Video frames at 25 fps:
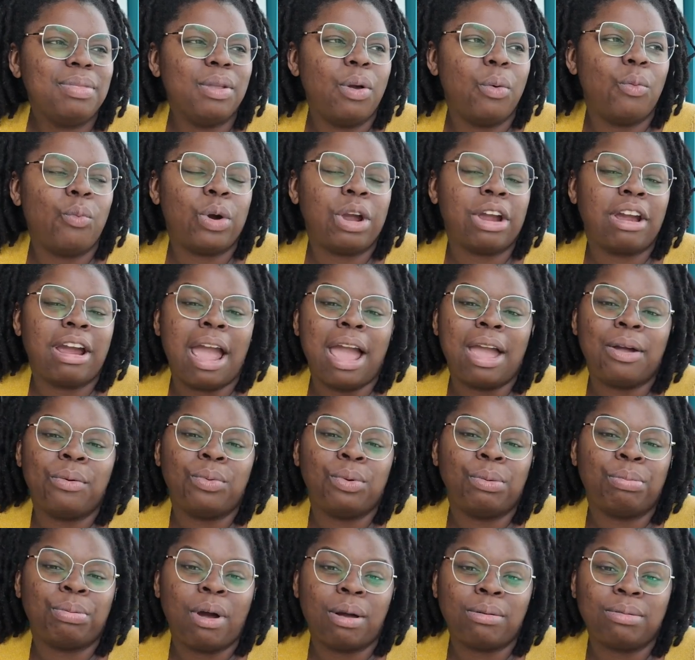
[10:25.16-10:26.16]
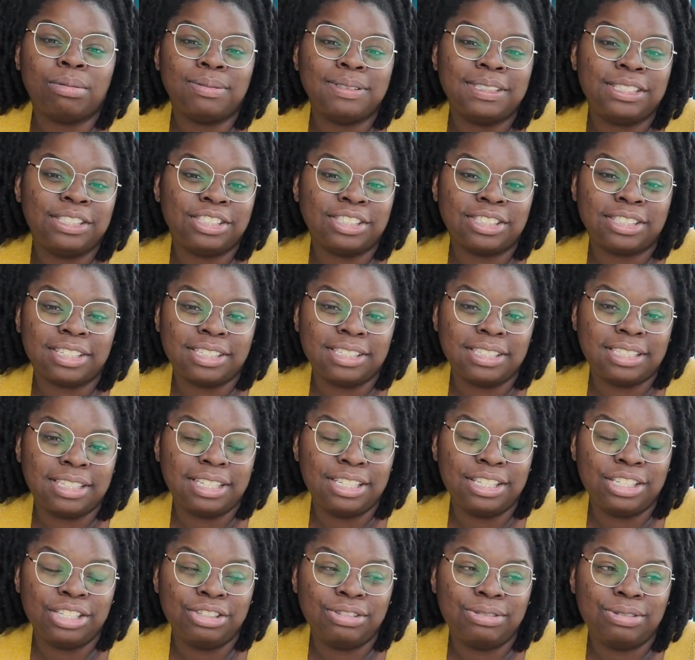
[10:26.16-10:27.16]
where I will probably just
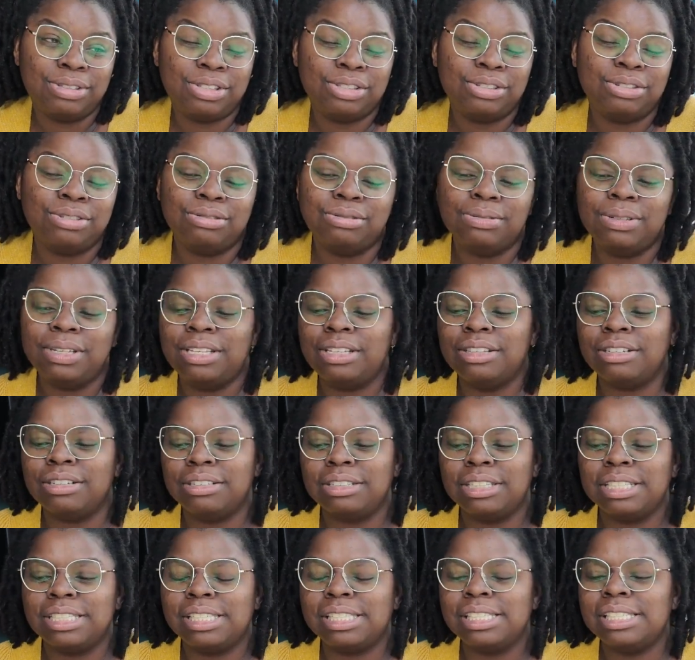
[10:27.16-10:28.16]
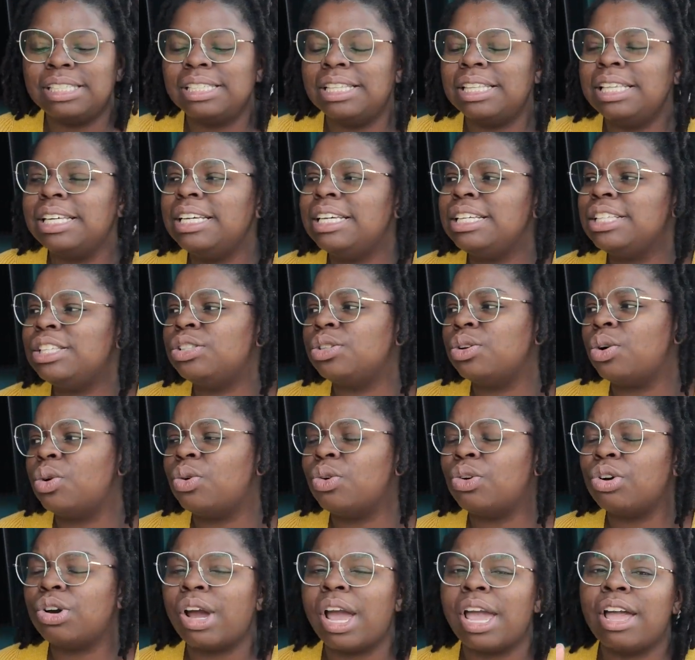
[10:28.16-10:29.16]
continue to either listen to this,
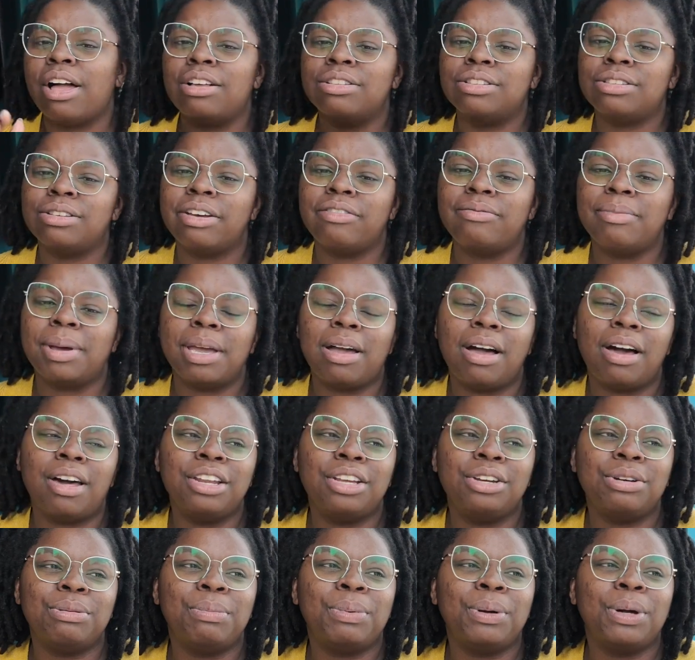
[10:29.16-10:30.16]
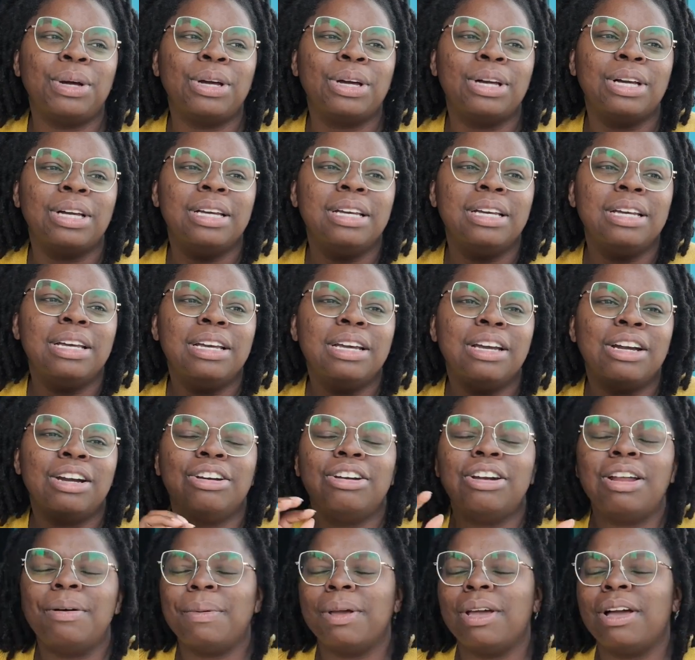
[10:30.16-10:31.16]
or I also have my audiobook, or
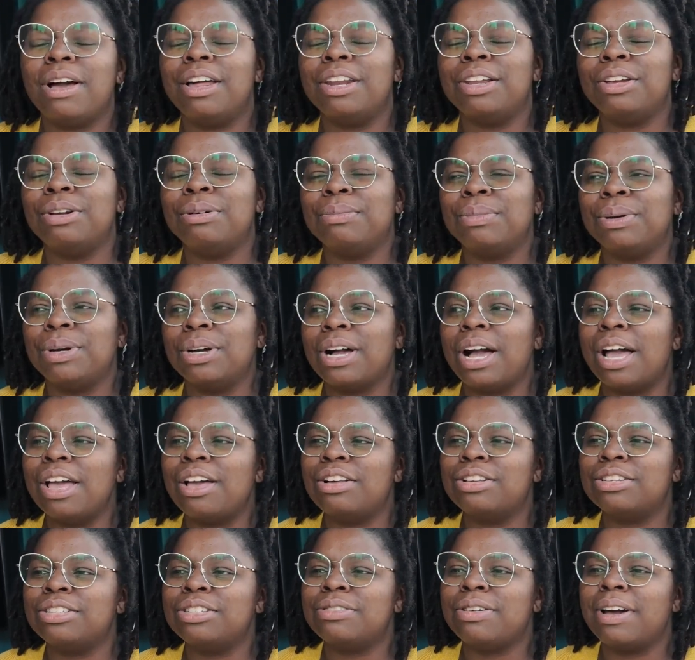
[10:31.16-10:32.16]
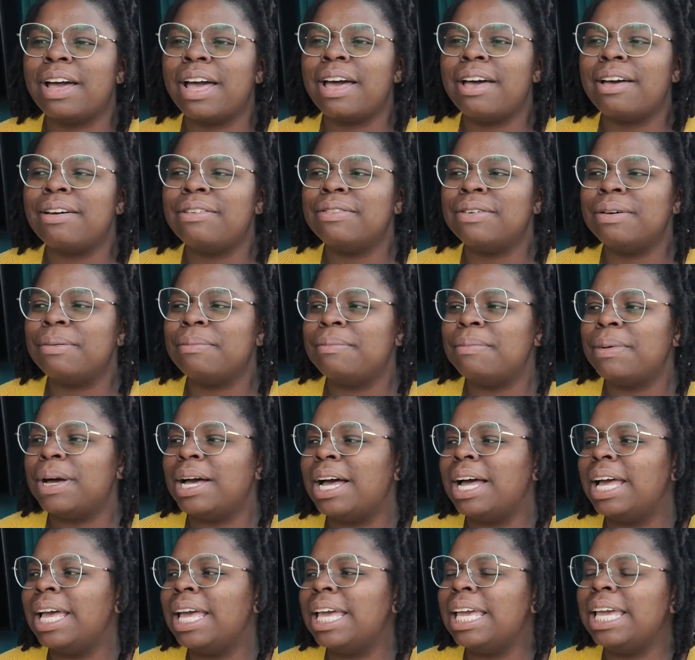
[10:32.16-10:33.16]
not my audiobook, I also have
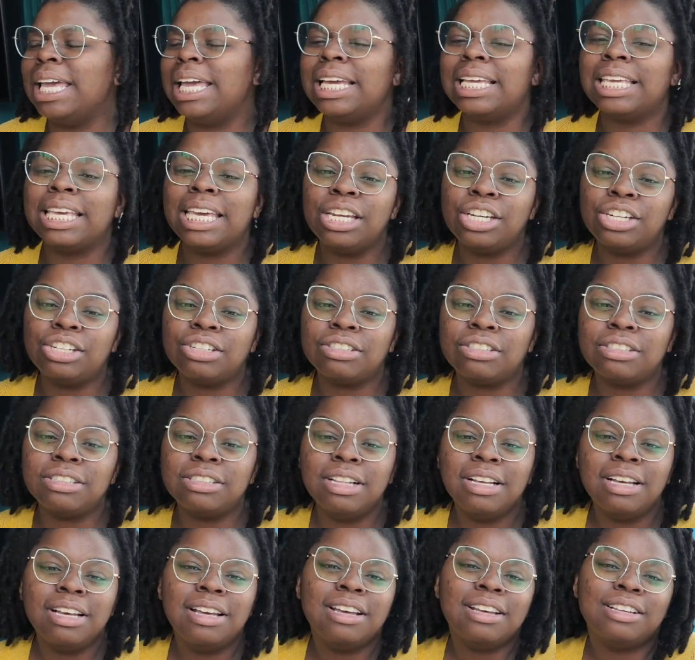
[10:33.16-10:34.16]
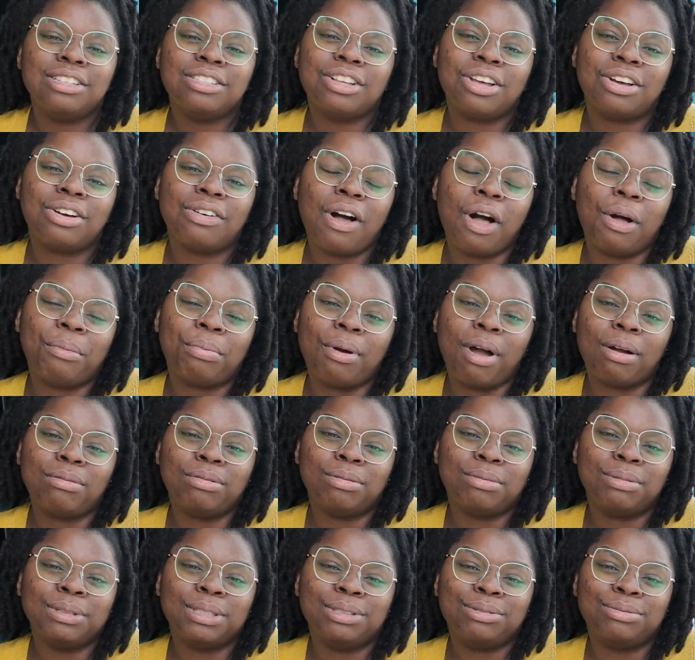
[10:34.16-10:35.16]
my Kindle. So I'll
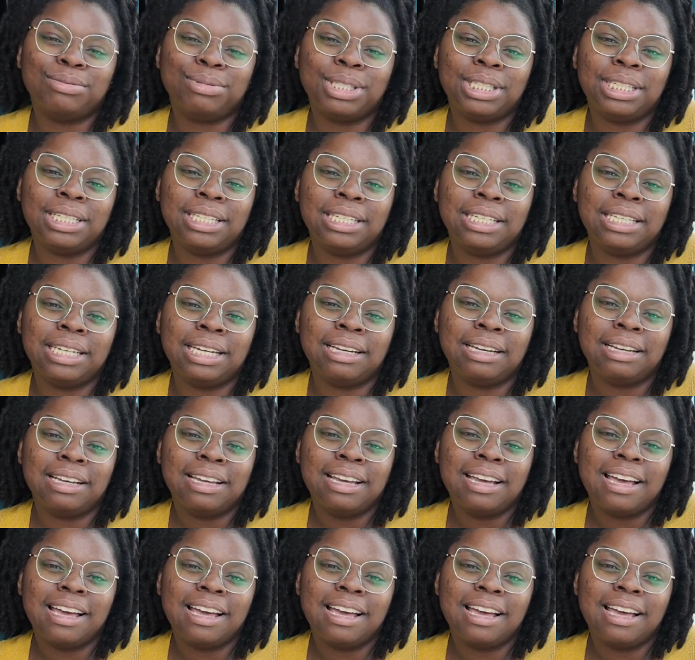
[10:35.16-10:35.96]
probably read